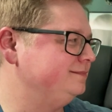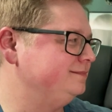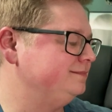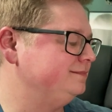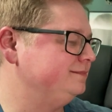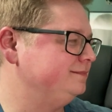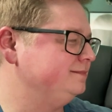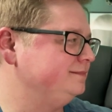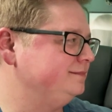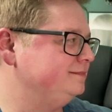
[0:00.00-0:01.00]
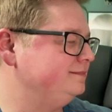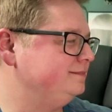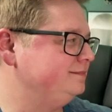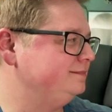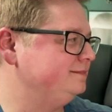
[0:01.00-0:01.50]

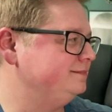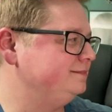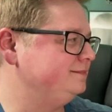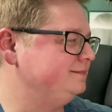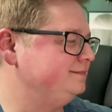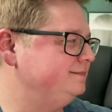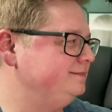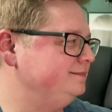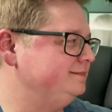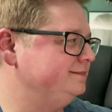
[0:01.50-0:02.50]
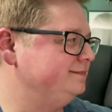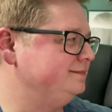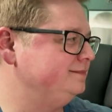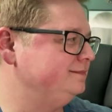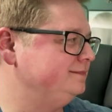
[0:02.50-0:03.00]

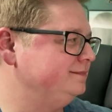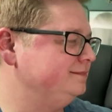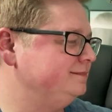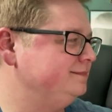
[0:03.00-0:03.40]
(silent)